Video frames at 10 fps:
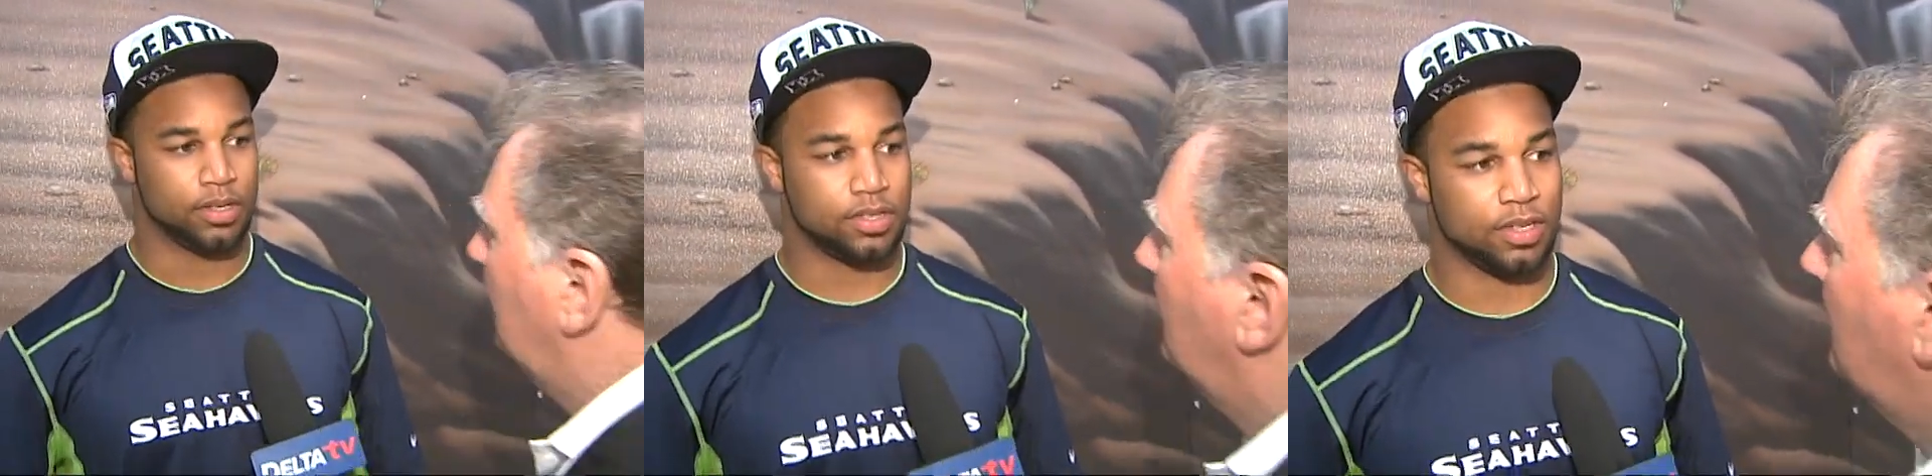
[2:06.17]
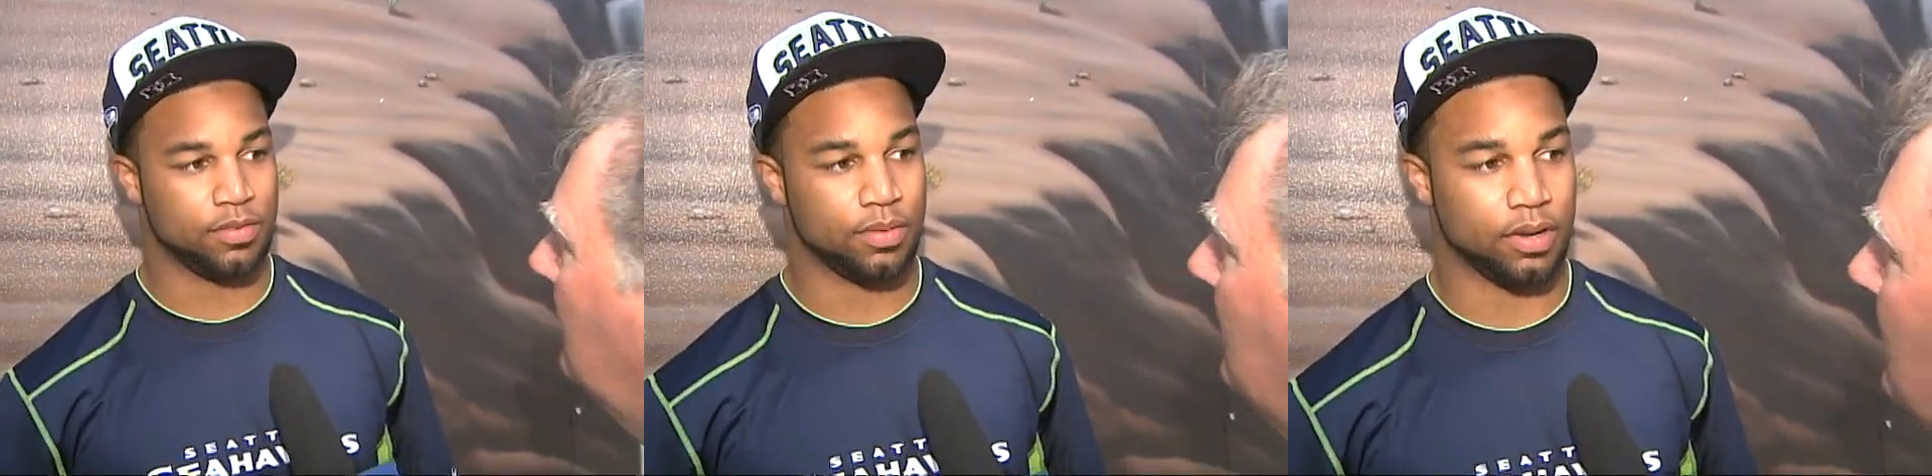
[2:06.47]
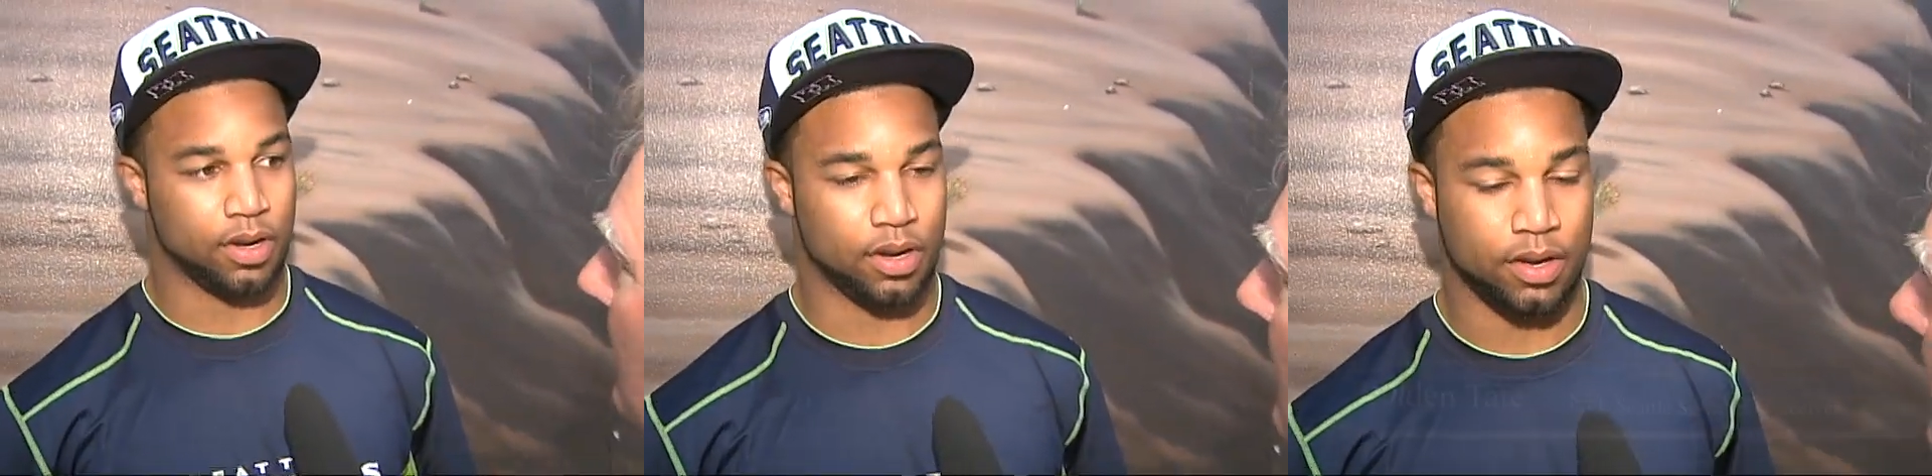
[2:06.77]
Steve
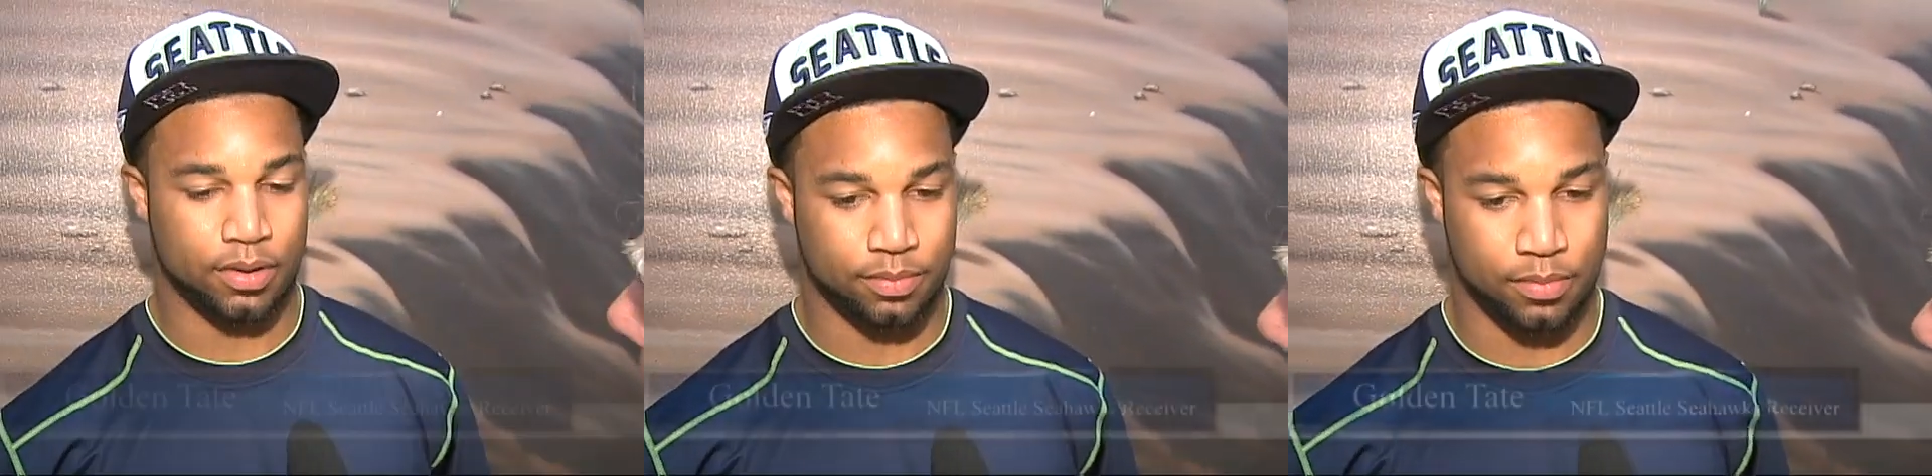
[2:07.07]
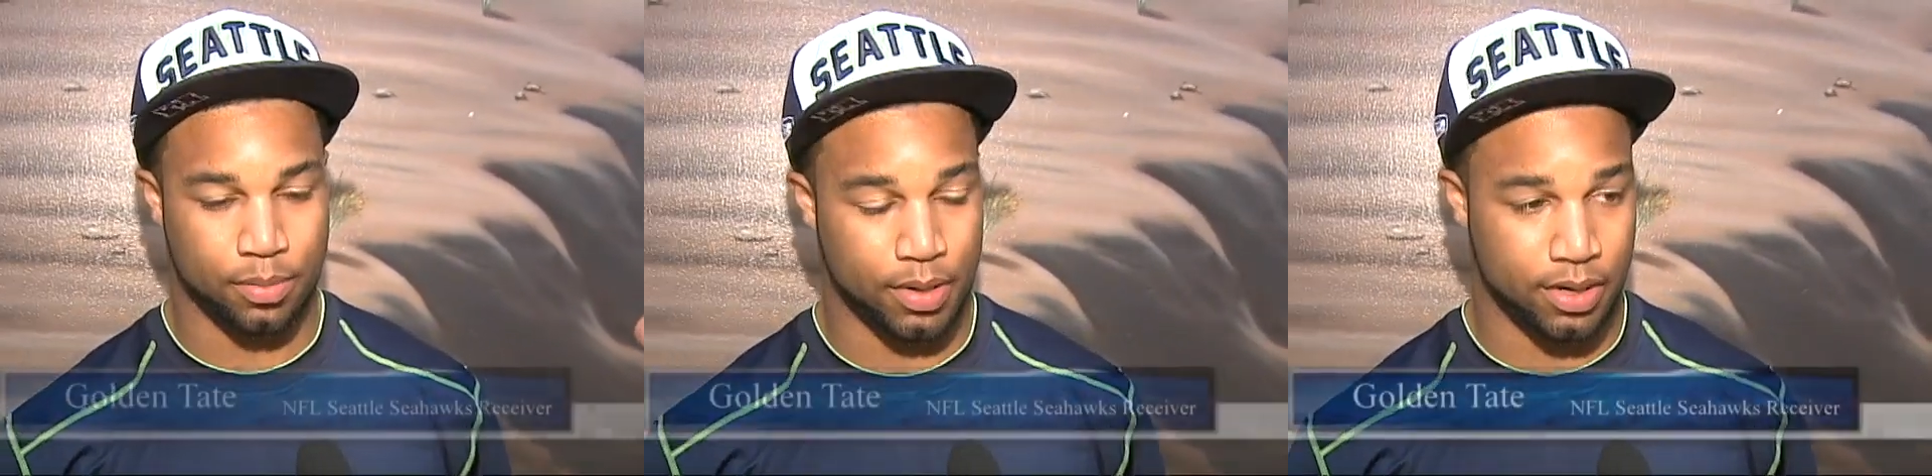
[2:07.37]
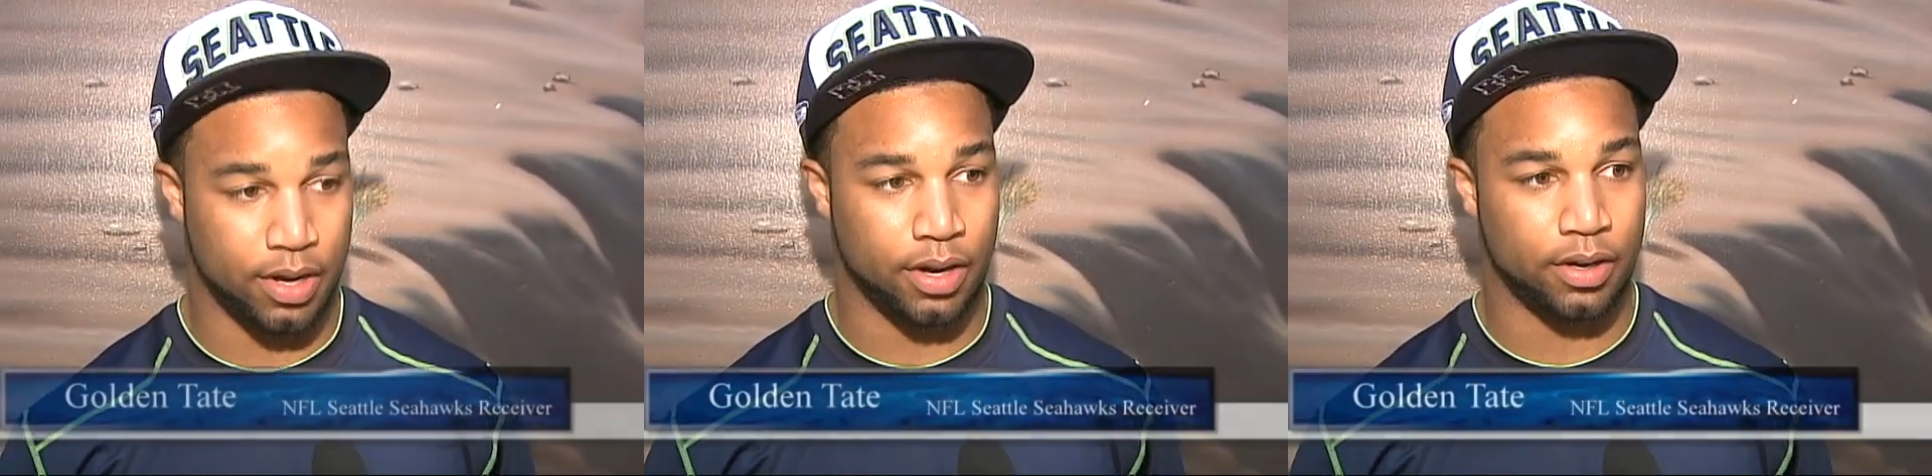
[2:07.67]
and
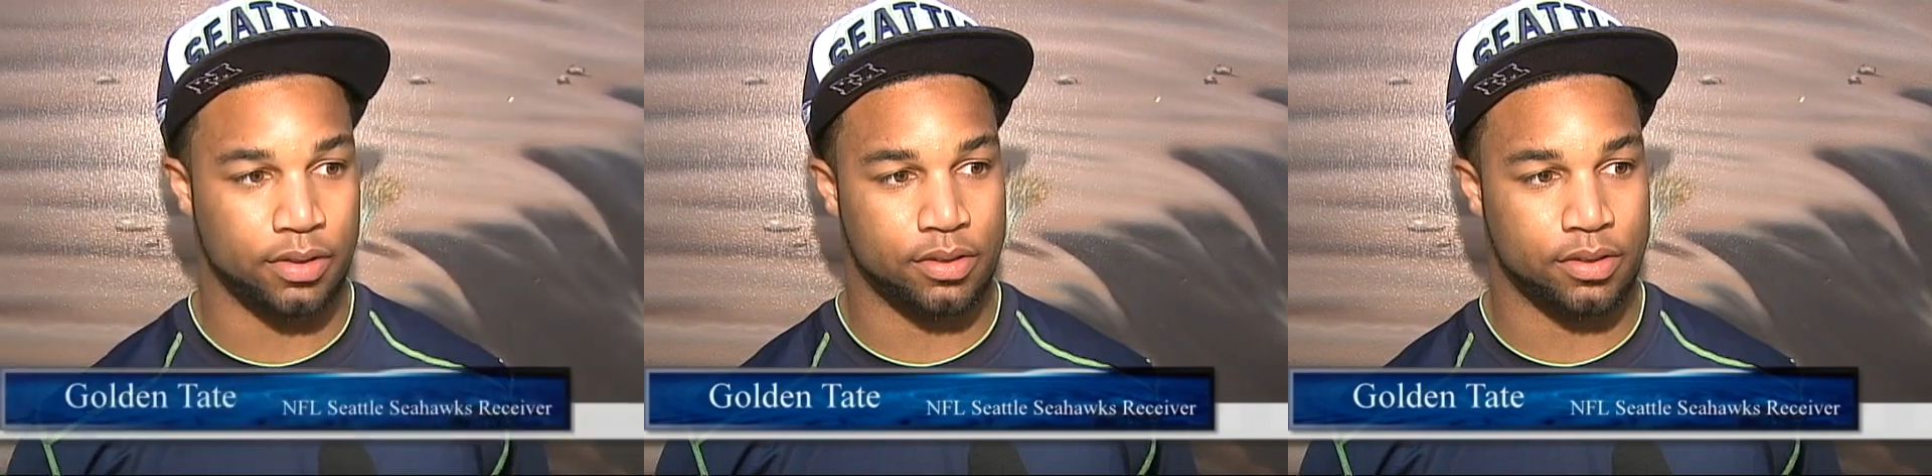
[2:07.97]
McNair.